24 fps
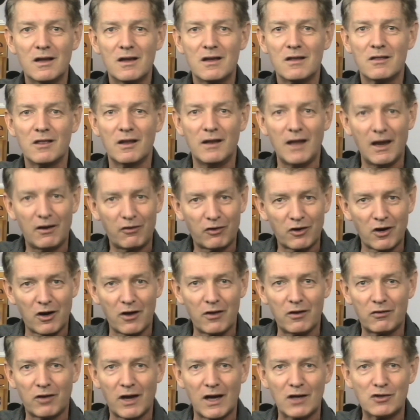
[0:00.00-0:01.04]
The next guy that
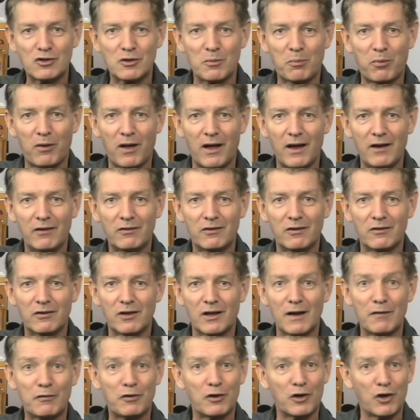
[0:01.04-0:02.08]
takes your place is going to
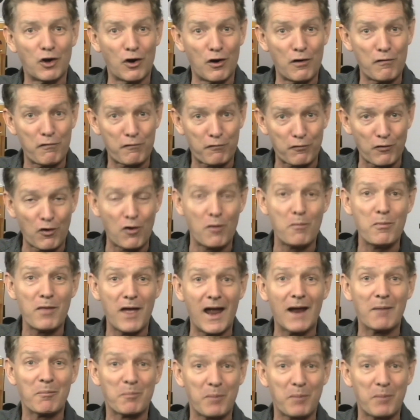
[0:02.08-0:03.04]
have to go from that